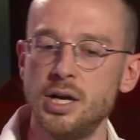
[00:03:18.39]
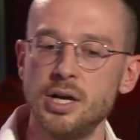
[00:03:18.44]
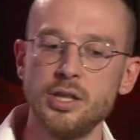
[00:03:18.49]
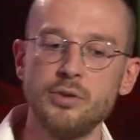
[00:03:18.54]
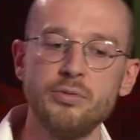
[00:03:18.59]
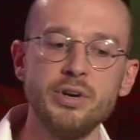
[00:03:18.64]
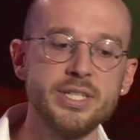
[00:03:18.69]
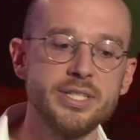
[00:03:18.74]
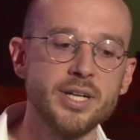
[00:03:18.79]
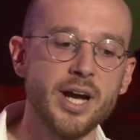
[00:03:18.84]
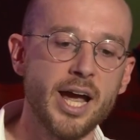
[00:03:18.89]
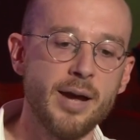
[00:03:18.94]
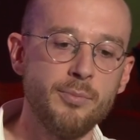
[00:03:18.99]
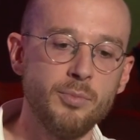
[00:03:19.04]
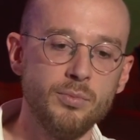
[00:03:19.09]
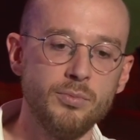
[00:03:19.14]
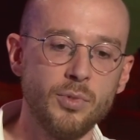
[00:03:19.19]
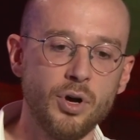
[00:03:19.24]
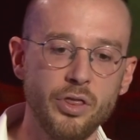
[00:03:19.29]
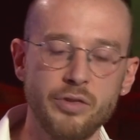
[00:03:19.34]
The reason I
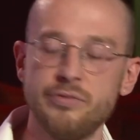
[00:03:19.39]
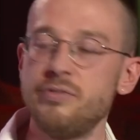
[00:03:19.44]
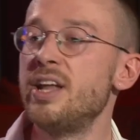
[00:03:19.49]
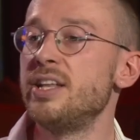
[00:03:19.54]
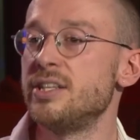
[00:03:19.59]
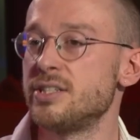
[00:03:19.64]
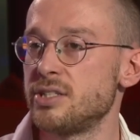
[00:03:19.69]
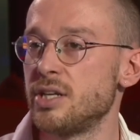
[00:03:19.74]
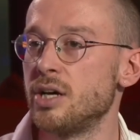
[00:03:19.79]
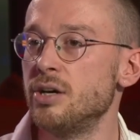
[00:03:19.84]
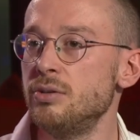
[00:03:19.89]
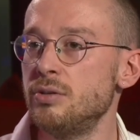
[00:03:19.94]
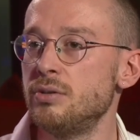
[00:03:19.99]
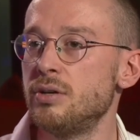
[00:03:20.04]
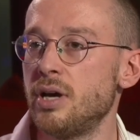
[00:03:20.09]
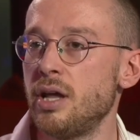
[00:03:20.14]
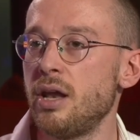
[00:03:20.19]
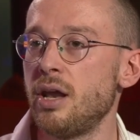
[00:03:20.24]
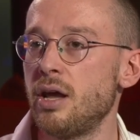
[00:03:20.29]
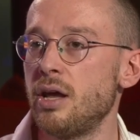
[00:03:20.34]
am on the fence, though,
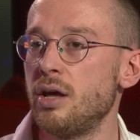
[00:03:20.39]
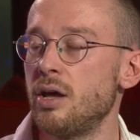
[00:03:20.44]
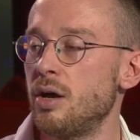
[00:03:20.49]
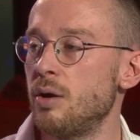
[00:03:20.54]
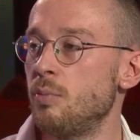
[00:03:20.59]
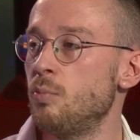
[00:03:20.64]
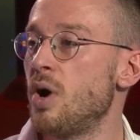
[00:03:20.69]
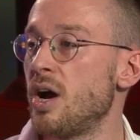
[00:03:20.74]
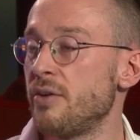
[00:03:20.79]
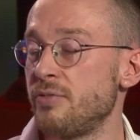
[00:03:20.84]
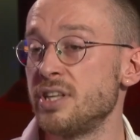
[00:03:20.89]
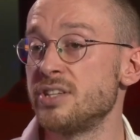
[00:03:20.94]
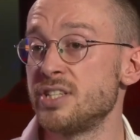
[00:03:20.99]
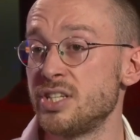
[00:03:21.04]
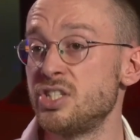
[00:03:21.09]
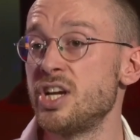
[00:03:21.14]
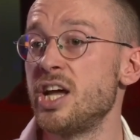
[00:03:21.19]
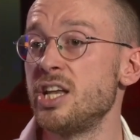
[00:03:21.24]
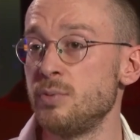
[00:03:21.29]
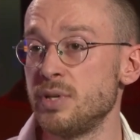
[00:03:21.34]
and, uh, and why I think there's
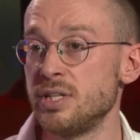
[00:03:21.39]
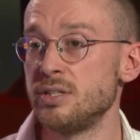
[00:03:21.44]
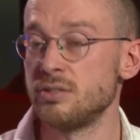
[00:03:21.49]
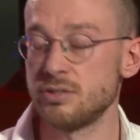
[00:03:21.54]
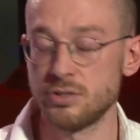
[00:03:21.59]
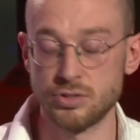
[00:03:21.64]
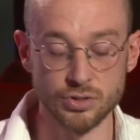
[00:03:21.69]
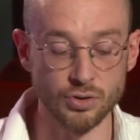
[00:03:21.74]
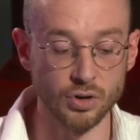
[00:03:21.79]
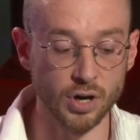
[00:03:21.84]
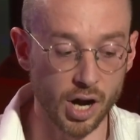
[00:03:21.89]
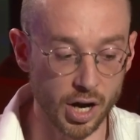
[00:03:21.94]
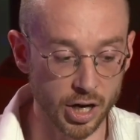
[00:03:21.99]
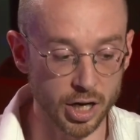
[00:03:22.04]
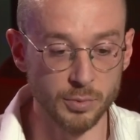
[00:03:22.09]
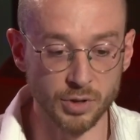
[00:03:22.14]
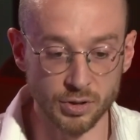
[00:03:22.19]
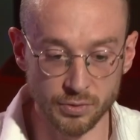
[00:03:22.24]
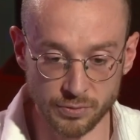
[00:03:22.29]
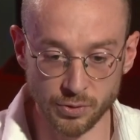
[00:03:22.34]
a genuine strong
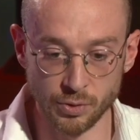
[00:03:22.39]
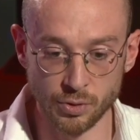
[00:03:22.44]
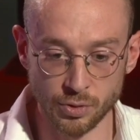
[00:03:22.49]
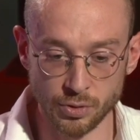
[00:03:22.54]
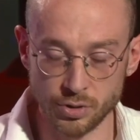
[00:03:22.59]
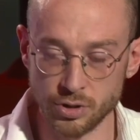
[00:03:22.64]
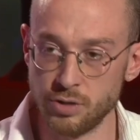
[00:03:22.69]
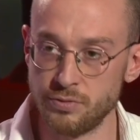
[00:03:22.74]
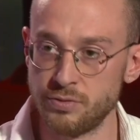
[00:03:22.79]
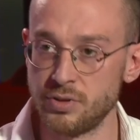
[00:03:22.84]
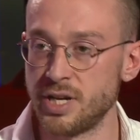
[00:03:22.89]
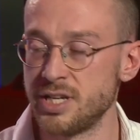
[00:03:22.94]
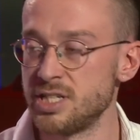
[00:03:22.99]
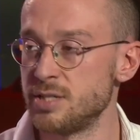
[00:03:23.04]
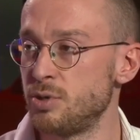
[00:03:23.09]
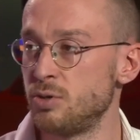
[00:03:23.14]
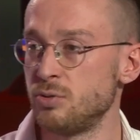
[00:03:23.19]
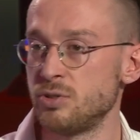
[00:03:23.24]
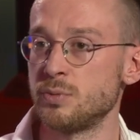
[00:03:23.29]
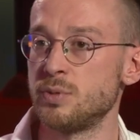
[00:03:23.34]
argument for
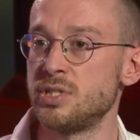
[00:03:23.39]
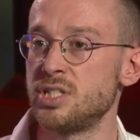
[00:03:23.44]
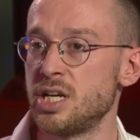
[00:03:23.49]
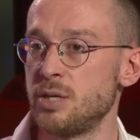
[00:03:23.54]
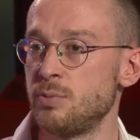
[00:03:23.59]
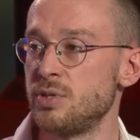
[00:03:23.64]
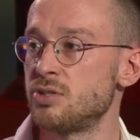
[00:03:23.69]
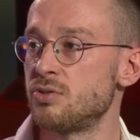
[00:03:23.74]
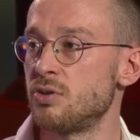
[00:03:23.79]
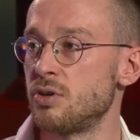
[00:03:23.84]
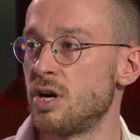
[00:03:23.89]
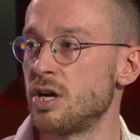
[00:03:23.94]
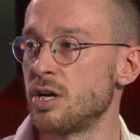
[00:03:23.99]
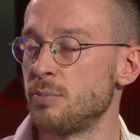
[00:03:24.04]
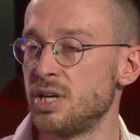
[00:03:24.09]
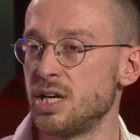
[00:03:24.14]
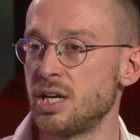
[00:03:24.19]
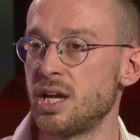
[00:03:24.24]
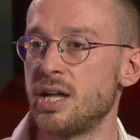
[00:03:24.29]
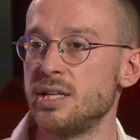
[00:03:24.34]
euthanasia, but also a genuine strong
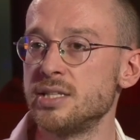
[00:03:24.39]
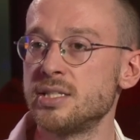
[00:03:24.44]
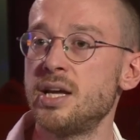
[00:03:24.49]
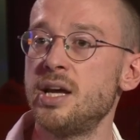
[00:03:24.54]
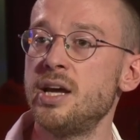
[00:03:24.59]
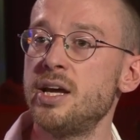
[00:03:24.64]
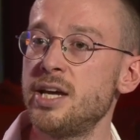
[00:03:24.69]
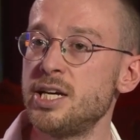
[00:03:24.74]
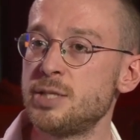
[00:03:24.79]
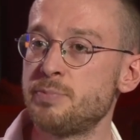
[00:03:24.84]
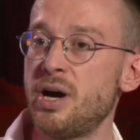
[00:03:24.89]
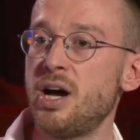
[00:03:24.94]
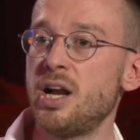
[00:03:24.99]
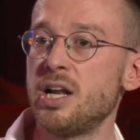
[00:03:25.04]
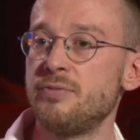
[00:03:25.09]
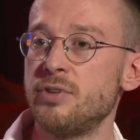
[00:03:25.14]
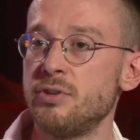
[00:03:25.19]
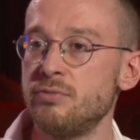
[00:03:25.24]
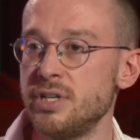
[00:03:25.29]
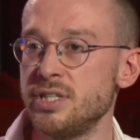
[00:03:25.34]
argument against, is
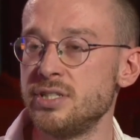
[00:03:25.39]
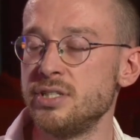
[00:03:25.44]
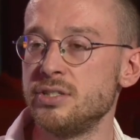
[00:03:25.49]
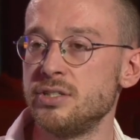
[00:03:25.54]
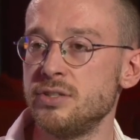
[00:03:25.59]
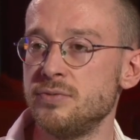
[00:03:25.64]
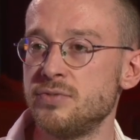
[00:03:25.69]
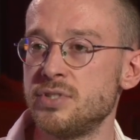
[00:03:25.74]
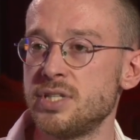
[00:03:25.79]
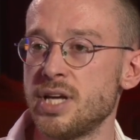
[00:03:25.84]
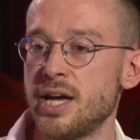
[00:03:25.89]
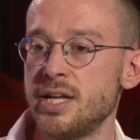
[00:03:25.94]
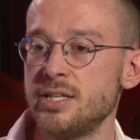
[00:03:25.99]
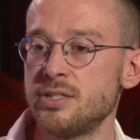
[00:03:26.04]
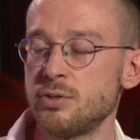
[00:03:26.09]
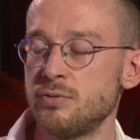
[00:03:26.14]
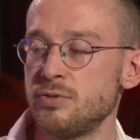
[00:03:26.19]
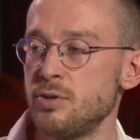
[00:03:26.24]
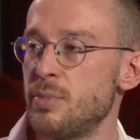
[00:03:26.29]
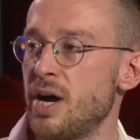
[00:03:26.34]
partly for the reasons you've said.
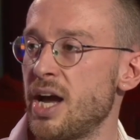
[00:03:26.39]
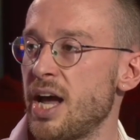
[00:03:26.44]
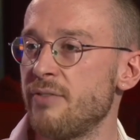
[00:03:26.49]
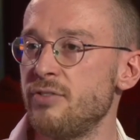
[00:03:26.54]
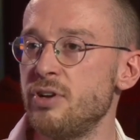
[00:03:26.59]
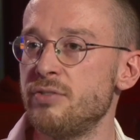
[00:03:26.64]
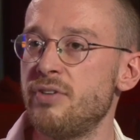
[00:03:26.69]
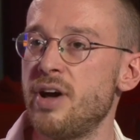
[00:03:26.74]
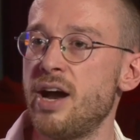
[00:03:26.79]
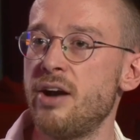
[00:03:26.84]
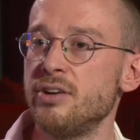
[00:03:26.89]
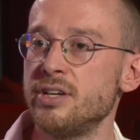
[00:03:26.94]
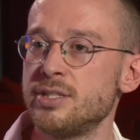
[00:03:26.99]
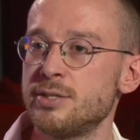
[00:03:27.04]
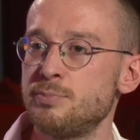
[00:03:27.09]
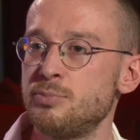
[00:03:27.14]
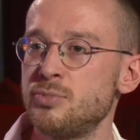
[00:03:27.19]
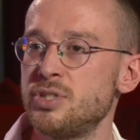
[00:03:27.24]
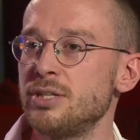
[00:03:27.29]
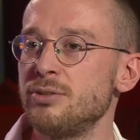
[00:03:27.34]
Sort of, you might have
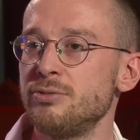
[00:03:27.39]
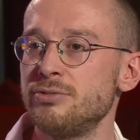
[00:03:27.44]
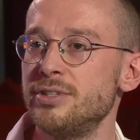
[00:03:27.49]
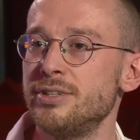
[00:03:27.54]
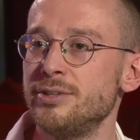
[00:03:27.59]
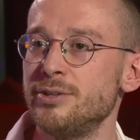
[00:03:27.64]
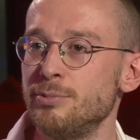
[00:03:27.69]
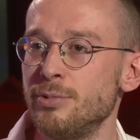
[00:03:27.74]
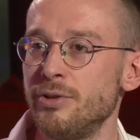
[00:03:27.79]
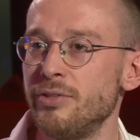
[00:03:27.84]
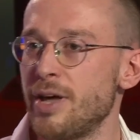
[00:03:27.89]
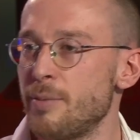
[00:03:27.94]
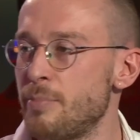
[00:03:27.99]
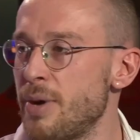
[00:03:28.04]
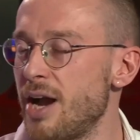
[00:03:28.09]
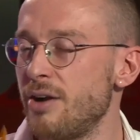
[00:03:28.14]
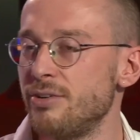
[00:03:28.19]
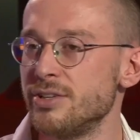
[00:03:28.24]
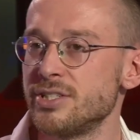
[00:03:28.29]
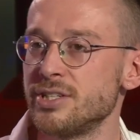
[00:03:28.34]
nefarious children who want their
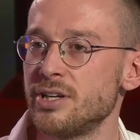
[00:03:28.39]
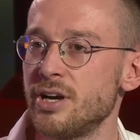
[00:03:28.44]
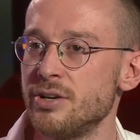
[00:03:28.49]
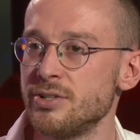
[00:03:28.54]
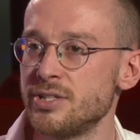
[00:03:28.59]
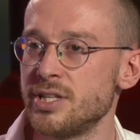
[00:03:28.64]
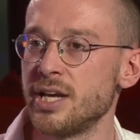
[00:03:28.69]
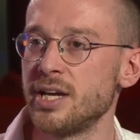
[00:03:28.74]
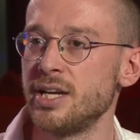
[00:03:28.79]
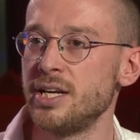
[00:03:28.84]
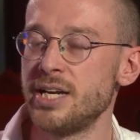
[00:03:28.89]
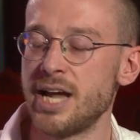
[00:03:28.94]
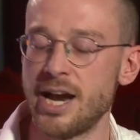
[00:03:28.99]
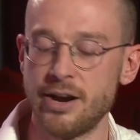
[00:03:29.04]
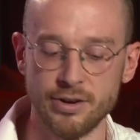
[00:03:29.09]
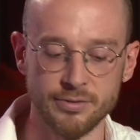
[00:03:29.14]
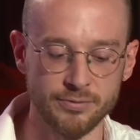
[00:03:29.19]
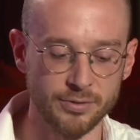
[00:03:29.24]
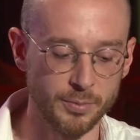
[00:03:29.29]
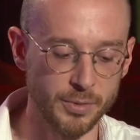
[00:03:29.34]
parents to go so they can
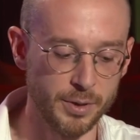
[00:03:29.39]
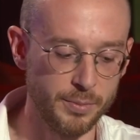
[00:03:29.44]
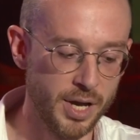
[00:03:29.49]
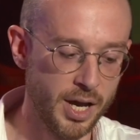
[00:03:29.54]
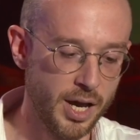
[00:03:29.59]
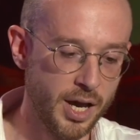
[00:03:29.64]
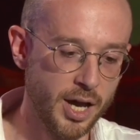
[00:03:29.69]
inherit from them.